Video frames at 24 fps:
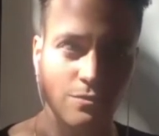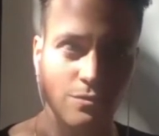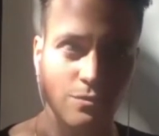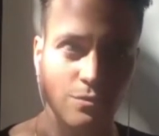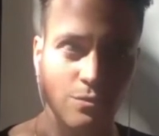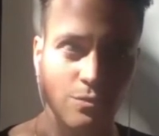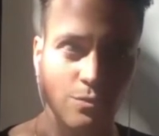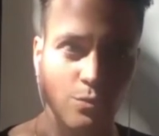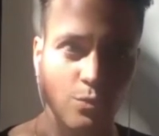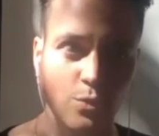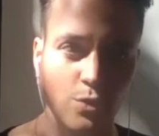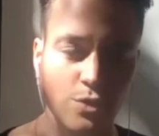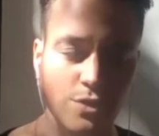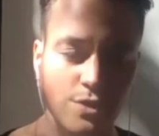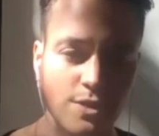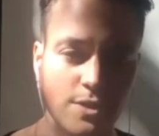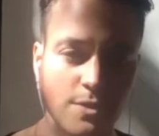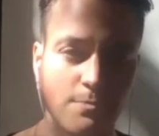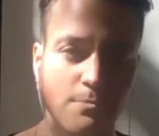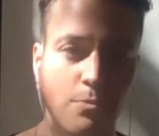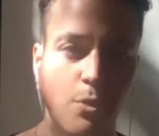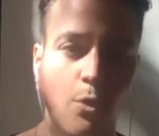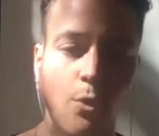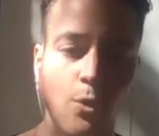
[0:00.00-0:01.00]
would
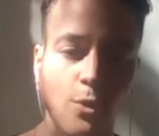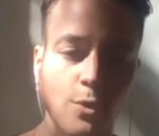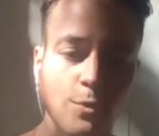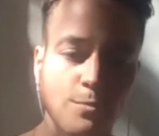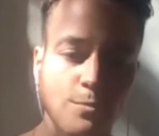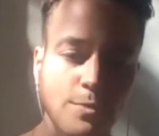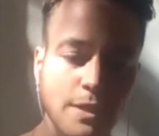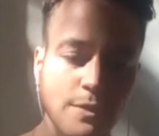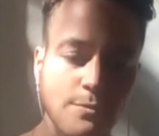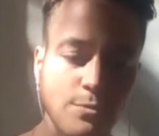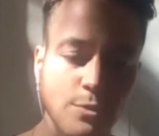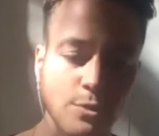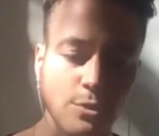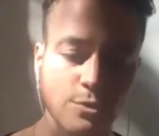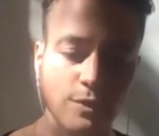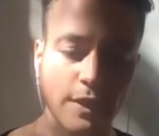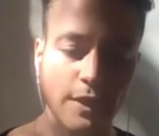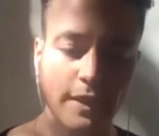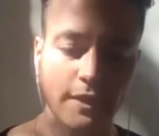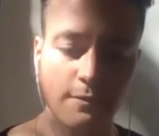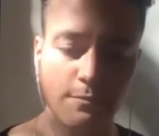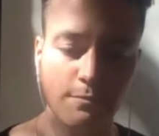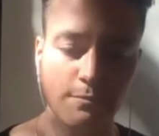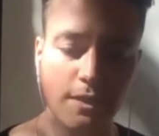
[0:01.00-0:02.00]
support people
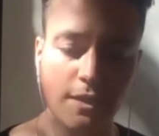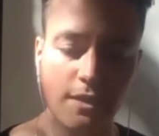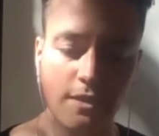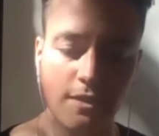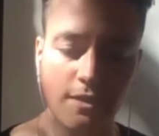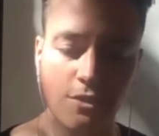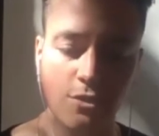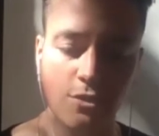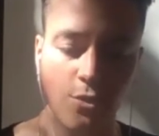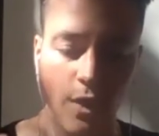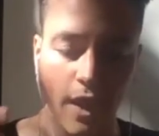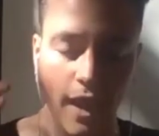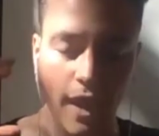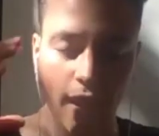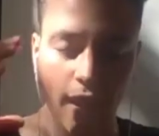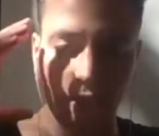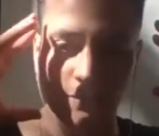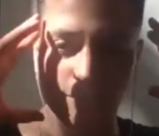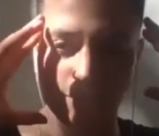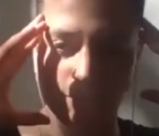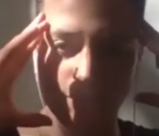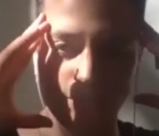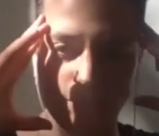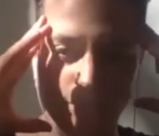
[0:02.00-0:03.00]
like me who
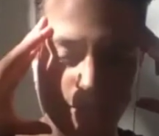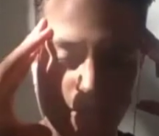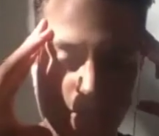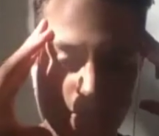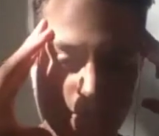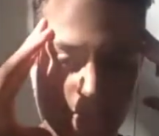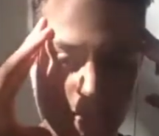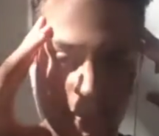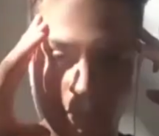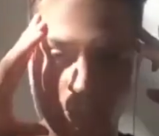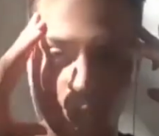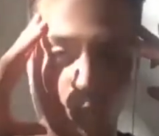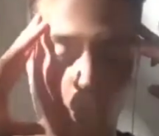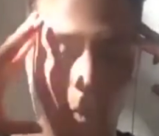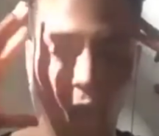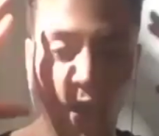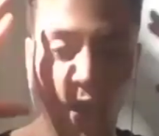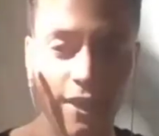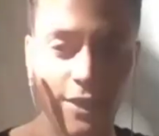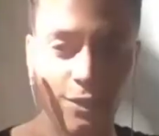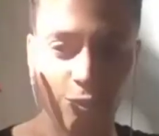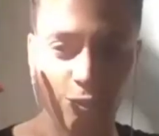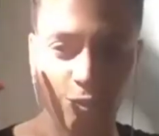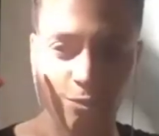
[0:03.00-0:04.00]
have these like
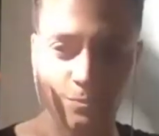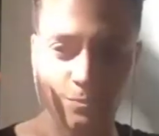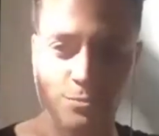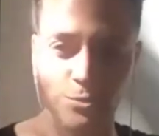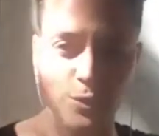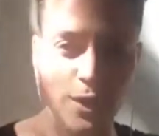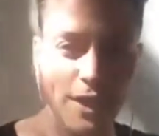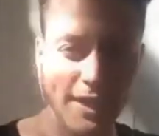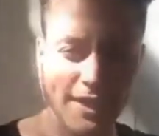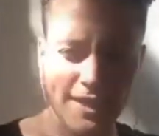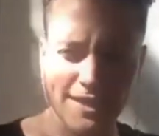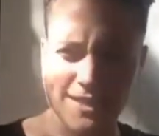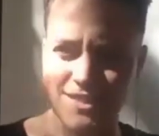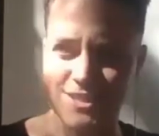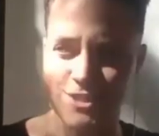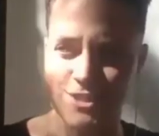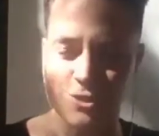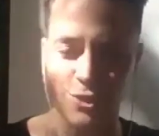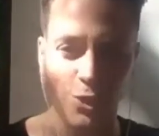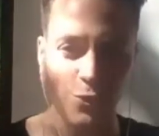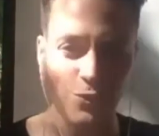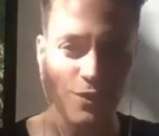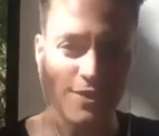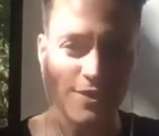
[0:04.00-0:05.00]
wild brains and
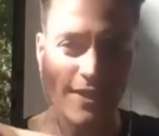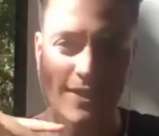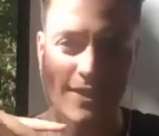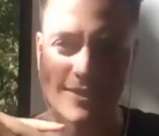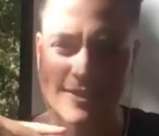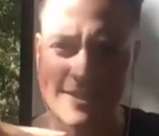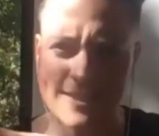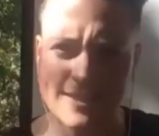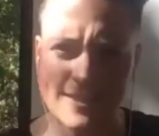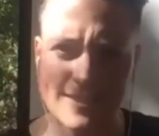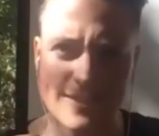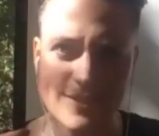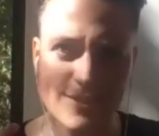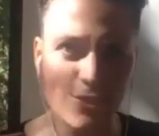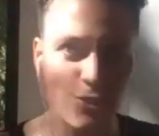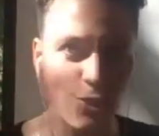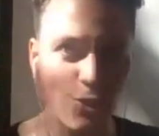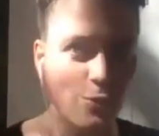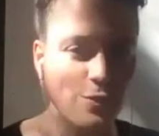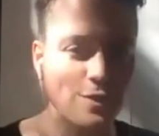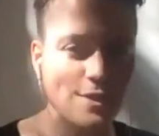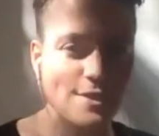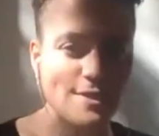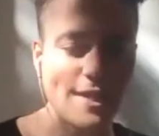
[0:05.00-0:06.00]
all these ideas and
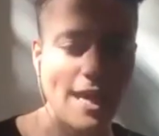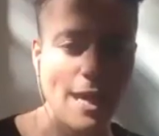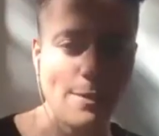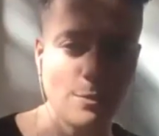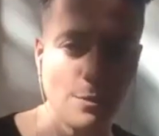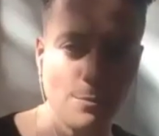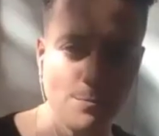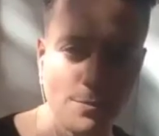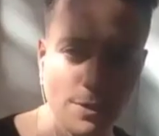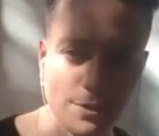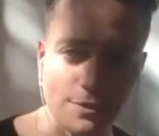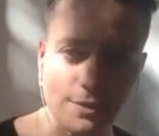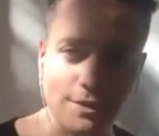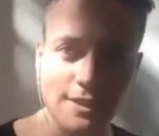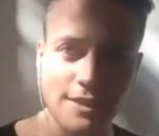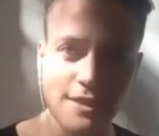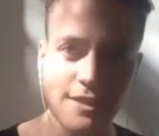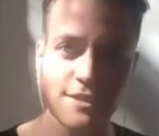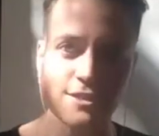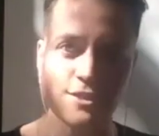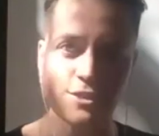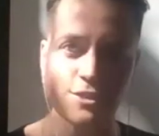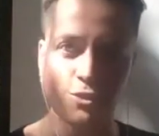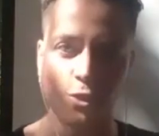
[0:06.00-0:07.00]
all these
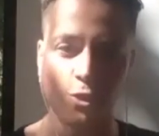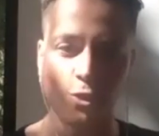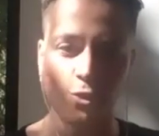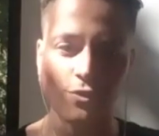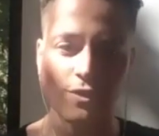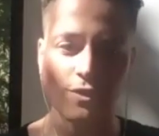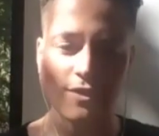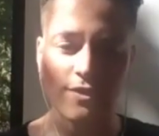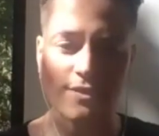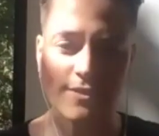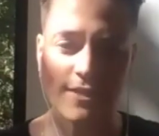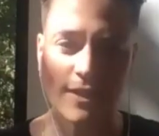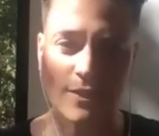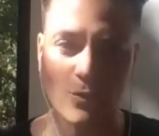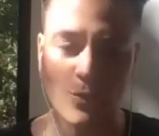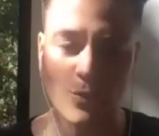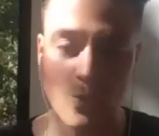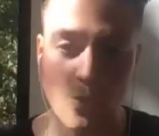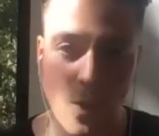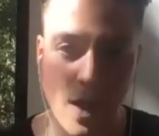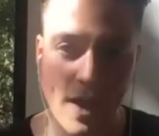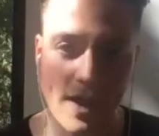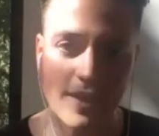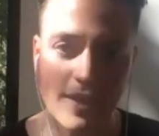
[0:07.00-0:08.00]
capabilities and all these like
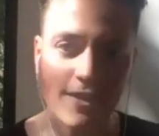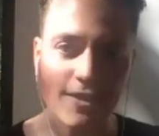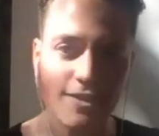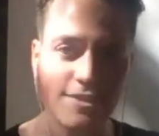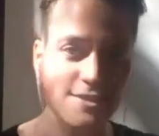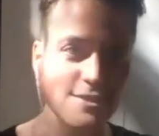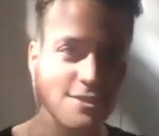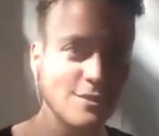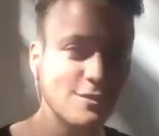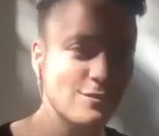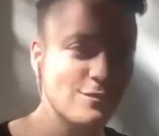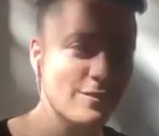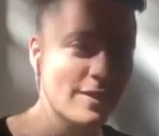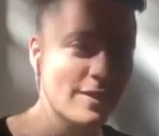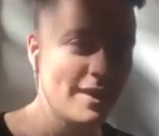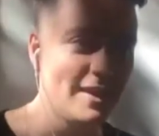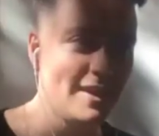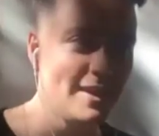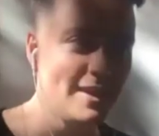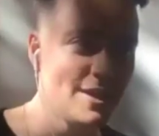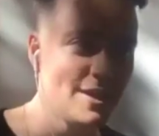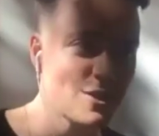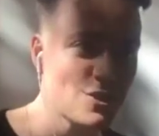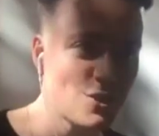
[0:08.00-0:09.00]
ways of
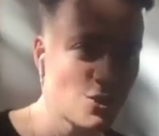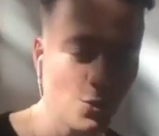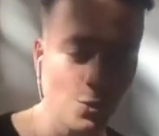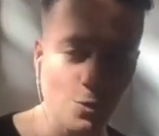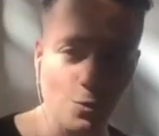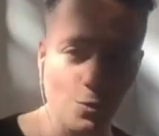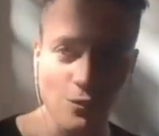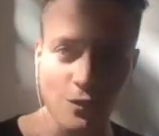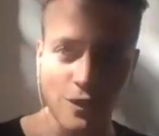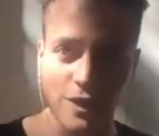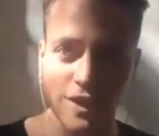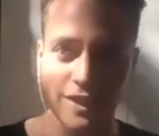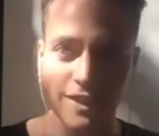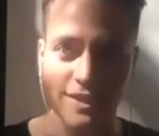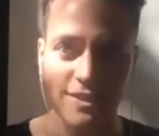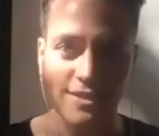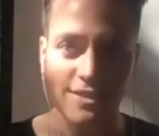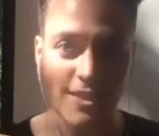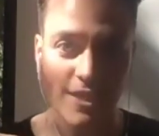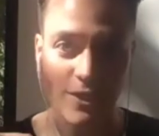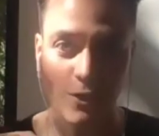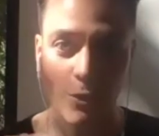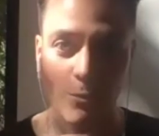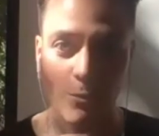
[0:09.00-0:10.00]
serving and
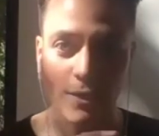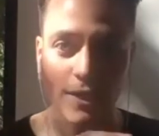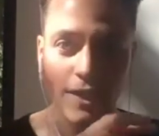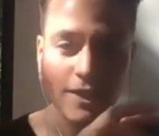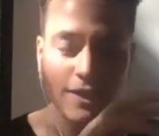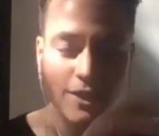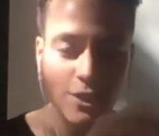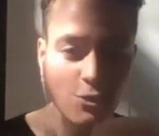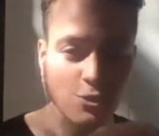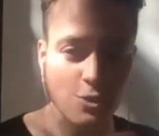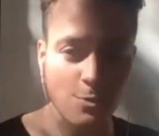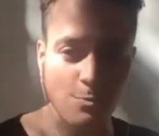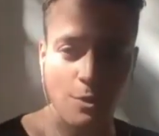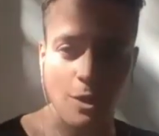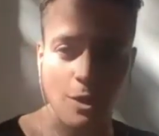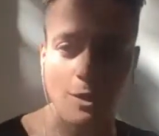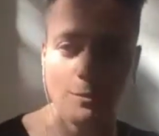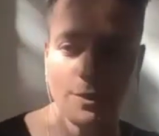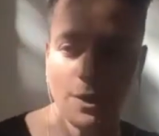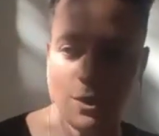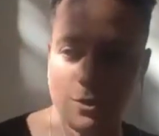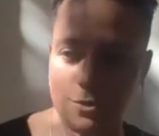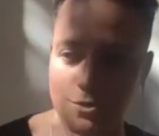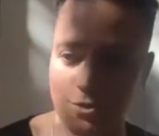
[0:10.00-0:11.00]
seeing, oh my God, here's a
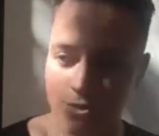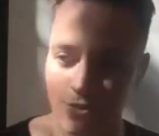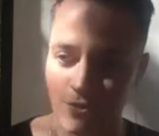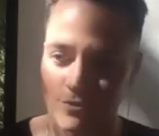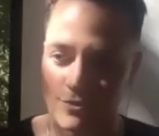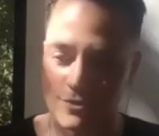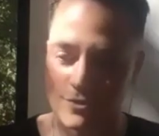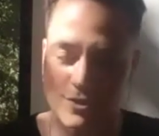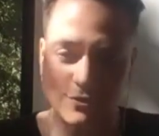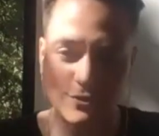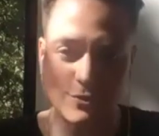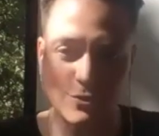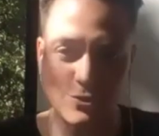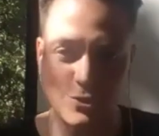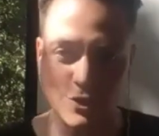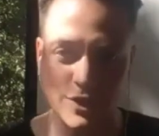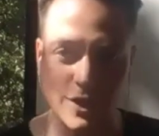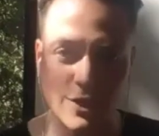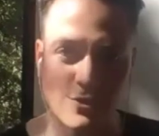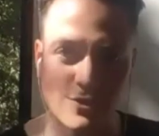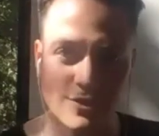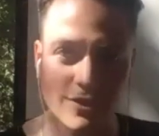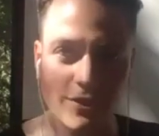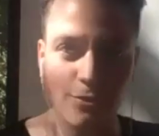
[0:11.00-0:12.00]
problem, here's a solution,
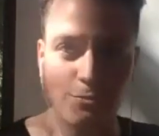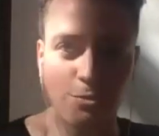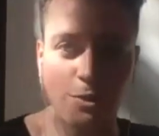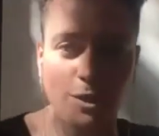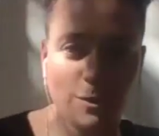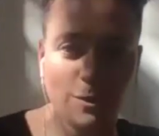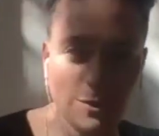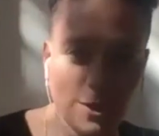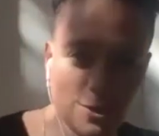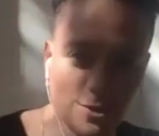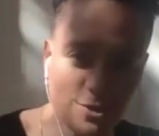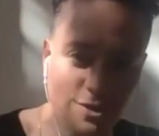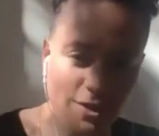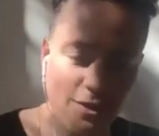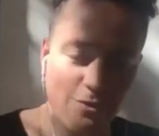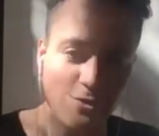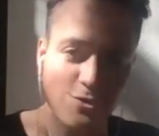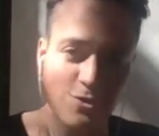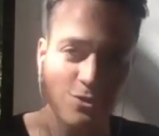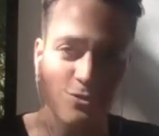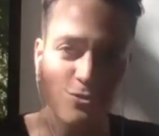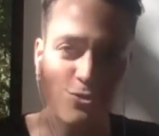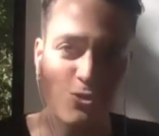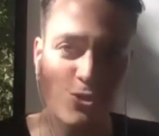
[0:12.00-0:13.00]
here's another problem, here's another
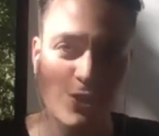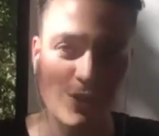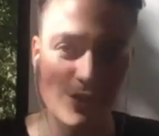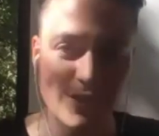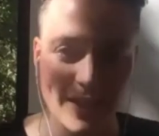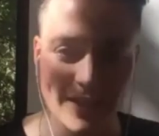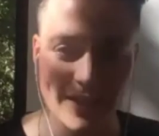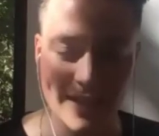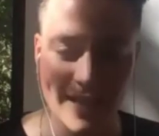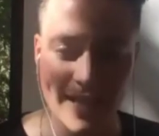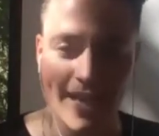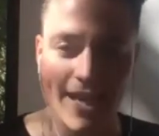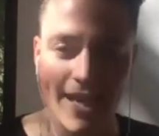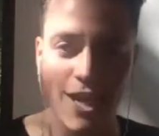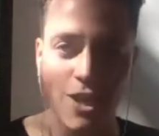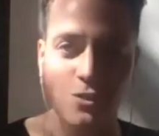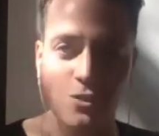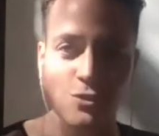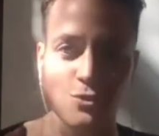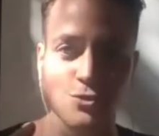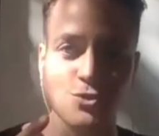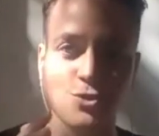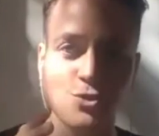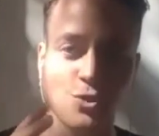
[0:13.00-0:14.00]
solution. Like
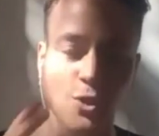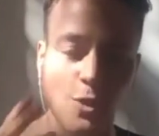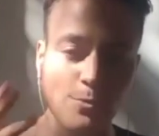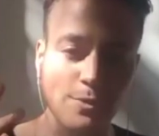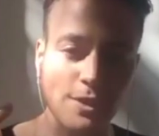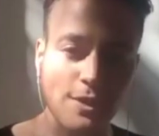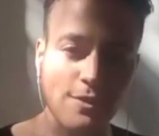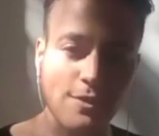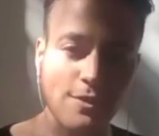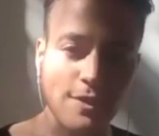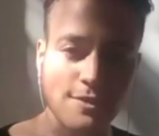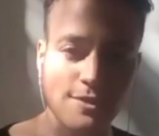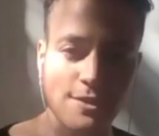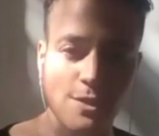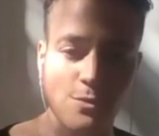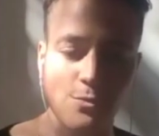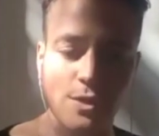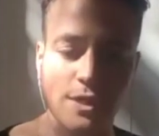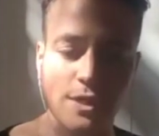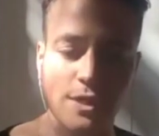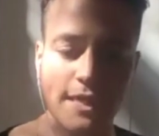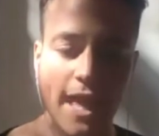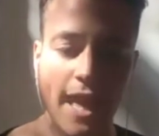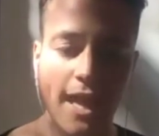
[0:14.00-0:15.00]
there's so many things that
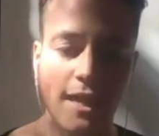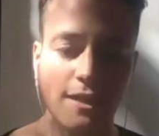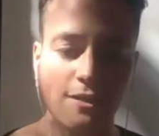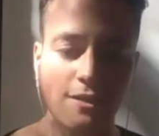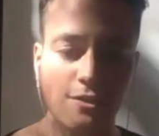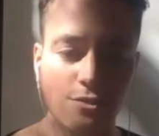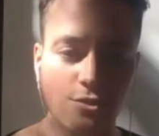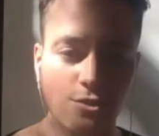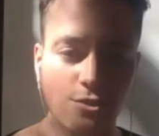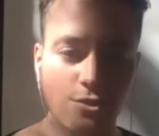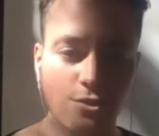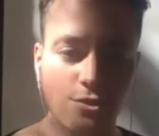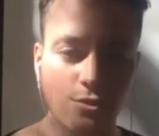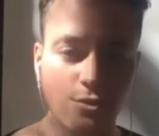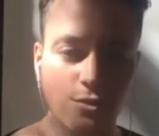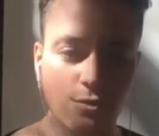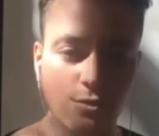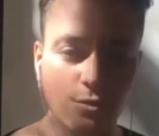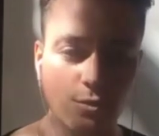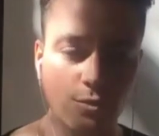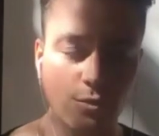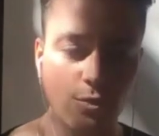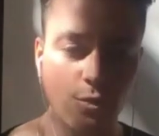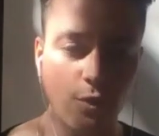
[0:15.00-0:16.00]
we can
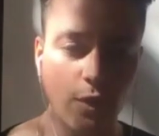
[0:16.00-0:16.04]
do.